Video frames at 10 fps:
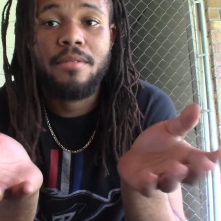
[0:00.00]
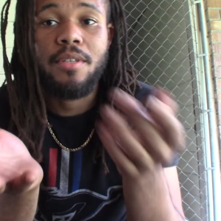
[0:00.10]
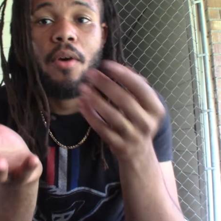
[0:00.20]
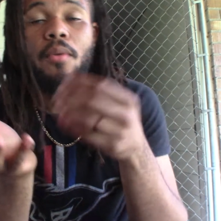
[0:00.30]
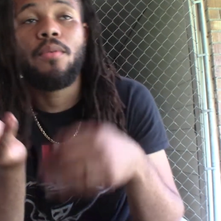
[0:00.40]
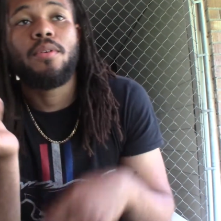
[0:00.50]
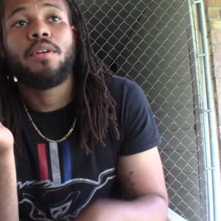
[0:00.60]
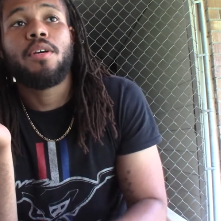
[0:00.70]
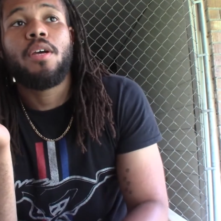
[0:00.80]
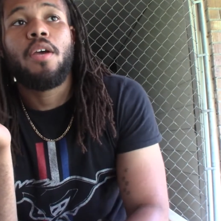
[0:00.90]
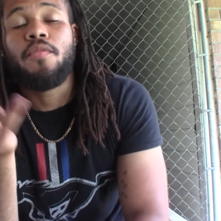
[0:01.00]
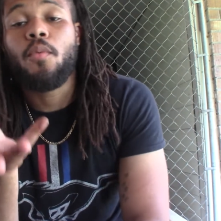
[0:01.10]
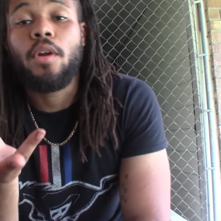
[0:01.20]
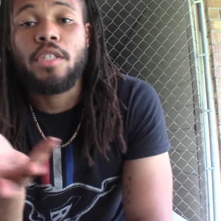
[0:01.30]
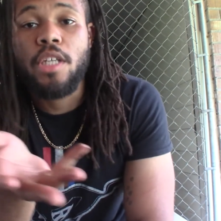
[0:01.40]
So if
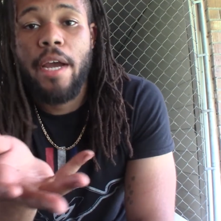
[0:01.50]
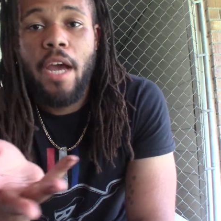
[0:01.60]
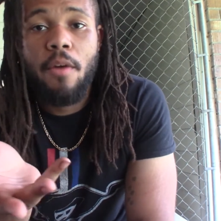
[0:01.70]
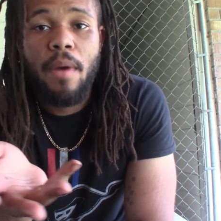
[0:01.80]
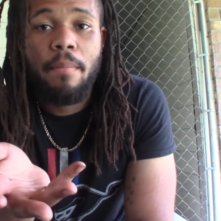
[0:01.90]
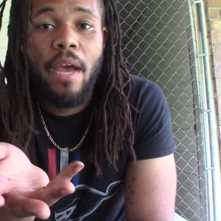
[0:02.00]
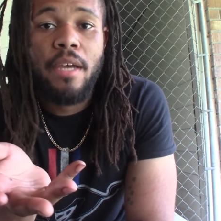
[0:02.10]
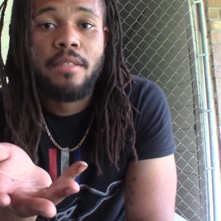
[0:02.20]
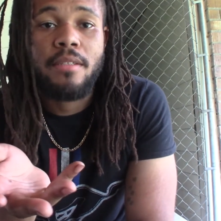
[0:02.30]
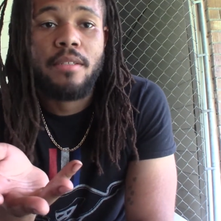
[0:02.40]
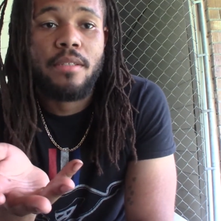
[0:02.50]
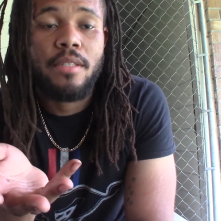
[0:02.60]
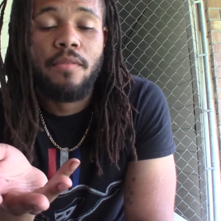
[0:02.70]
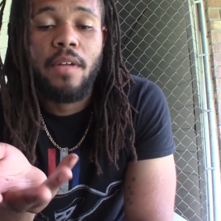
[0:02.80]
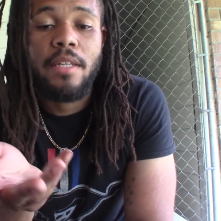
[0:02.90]
you want to check out my paintings and
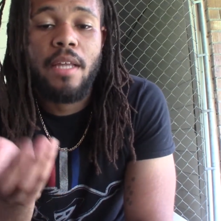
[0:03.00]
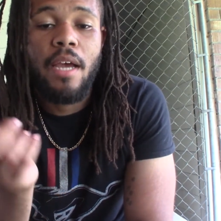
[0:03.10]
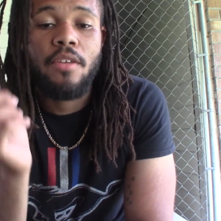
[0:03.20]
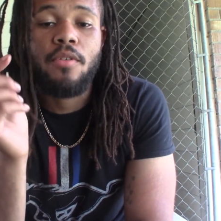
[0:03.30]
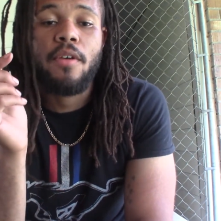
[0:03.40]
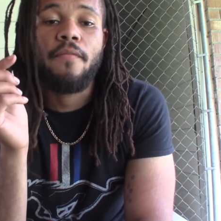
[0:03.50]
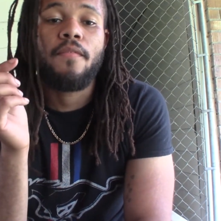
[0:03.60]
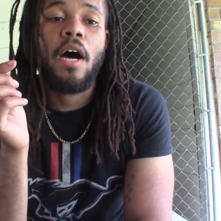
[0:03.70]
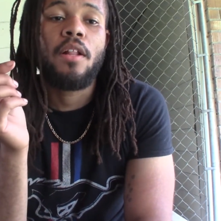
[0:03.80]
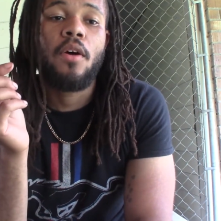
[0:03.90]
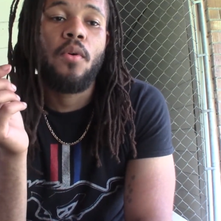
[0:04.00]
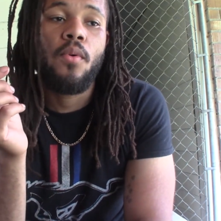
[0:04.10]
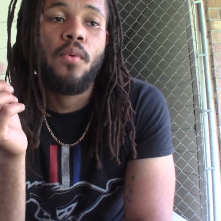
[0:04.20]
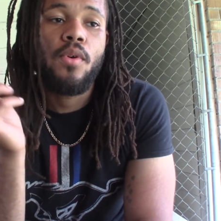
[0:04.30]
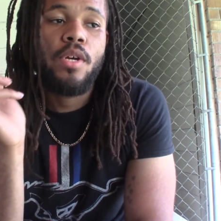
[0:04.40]
stuff like that, you can
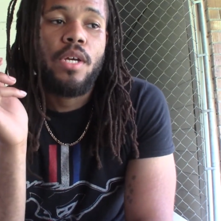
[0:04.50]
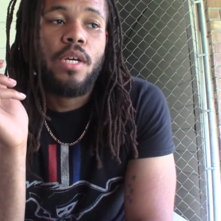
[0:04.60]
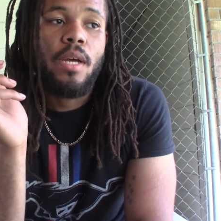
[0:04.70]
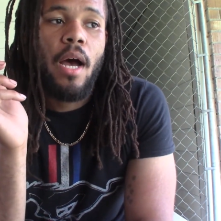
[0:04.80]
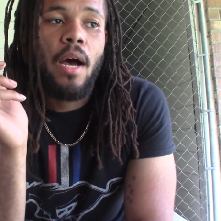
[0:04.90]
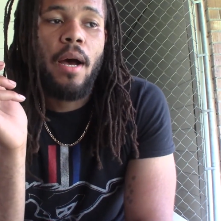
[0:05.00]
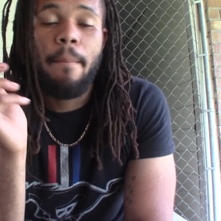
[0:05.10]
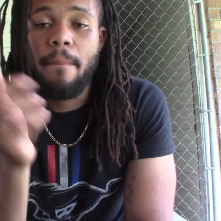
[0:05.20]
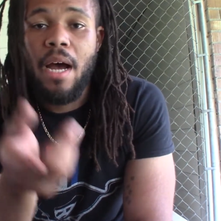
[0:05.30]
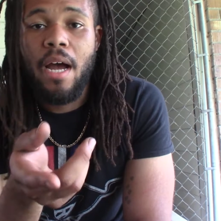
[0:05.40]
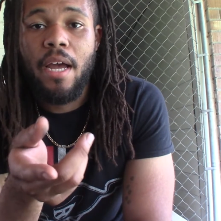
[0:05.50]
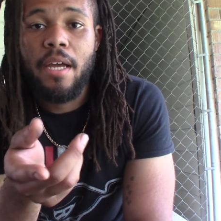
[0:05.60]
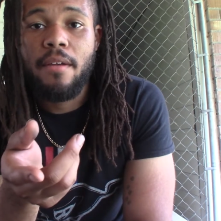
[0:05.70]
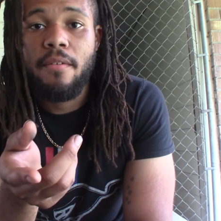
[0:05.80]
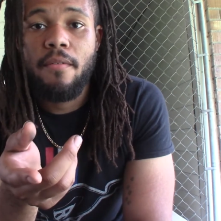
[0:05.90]
follow
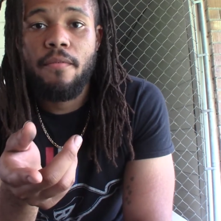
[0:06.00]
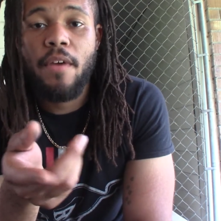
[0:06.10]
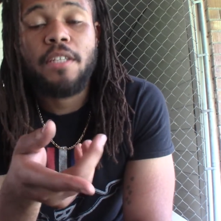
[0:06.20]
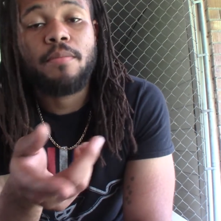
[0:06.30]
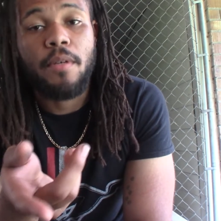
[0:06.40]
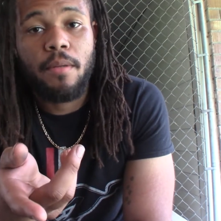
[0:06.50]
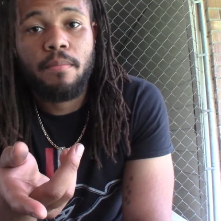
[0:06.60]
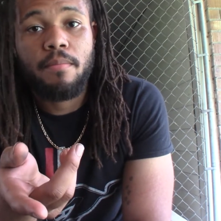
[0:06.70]
my Facebook